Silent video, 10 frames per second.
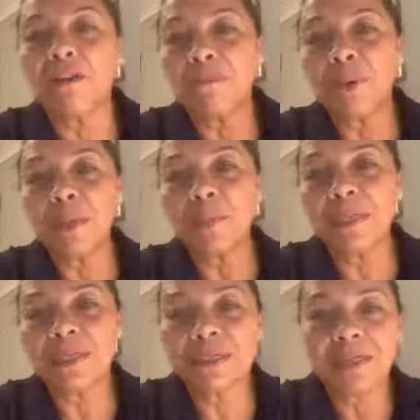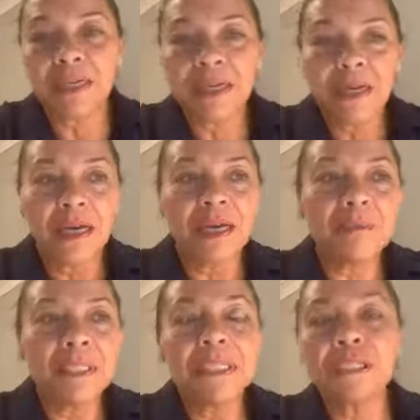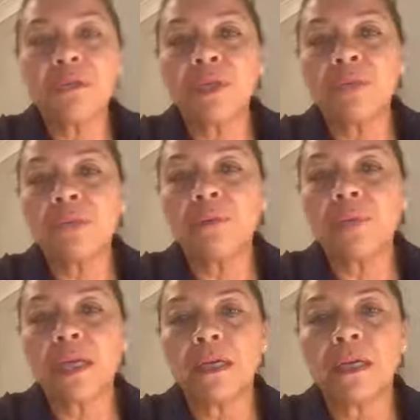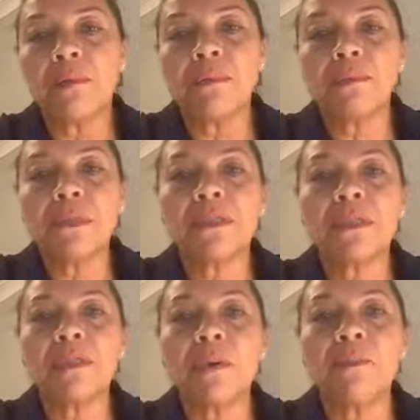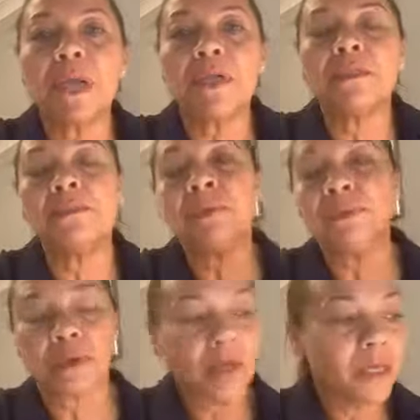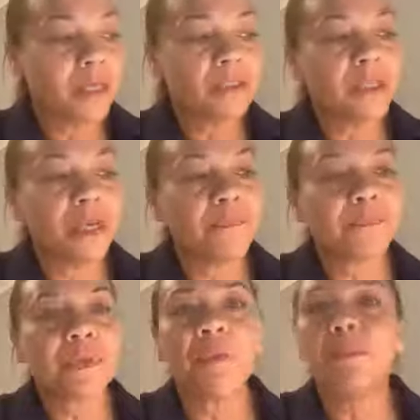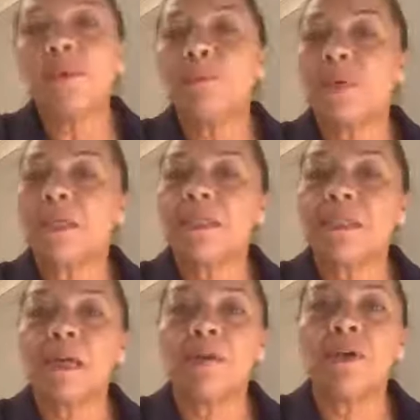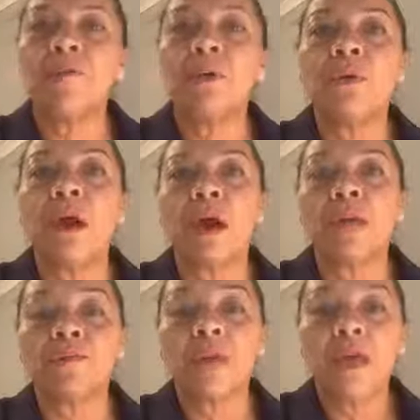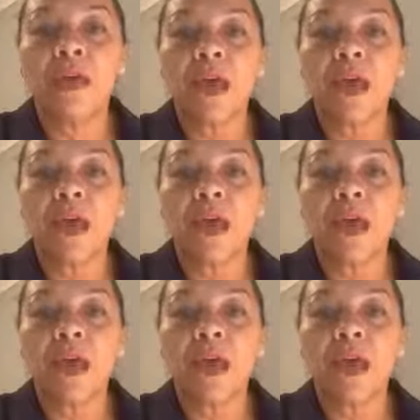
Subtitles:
life purpose? And this is where your soul plan can come in, because the soul plan is a blueprint of your life.